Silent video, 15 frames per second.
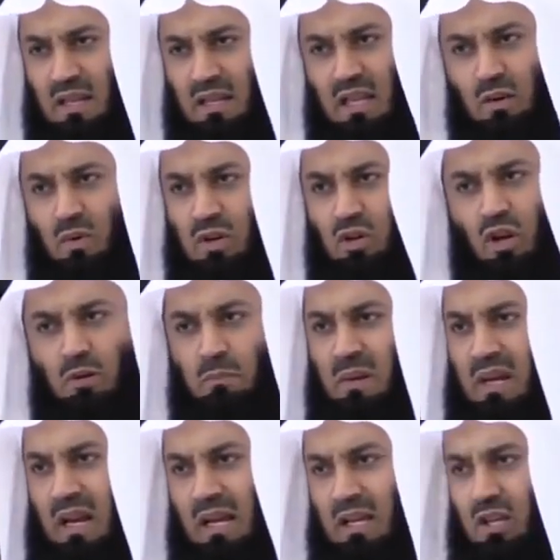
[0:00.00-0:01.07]
They will not
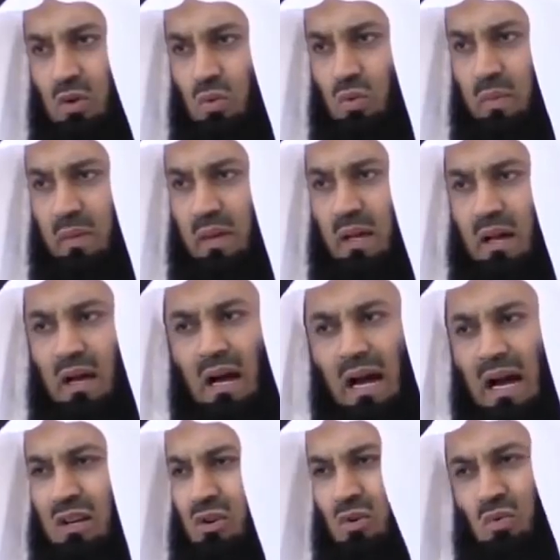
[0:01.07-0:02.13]
be like you.
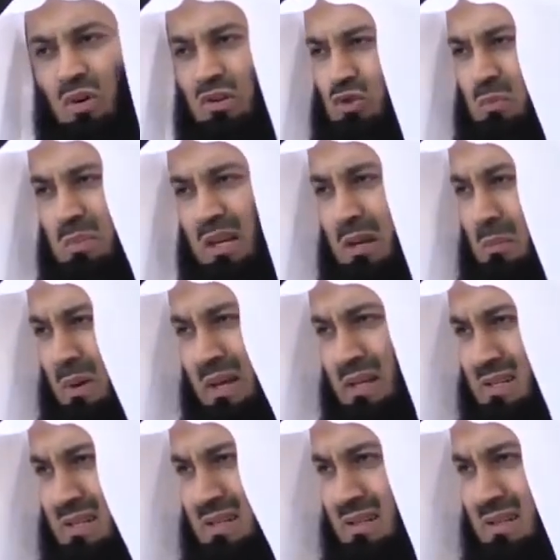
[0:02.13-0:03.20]
I don't want to be
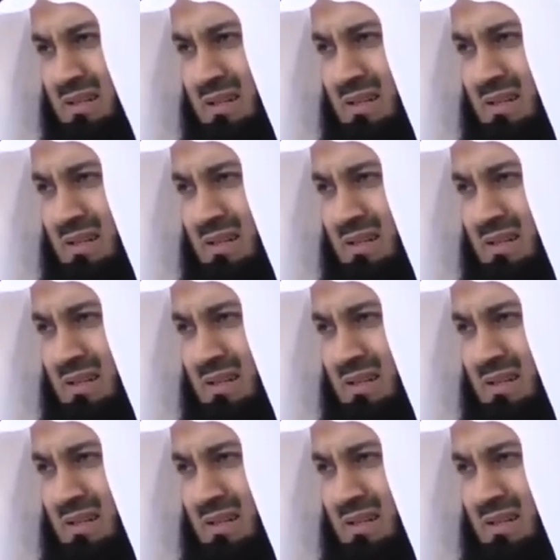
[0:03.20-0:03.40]
replaced.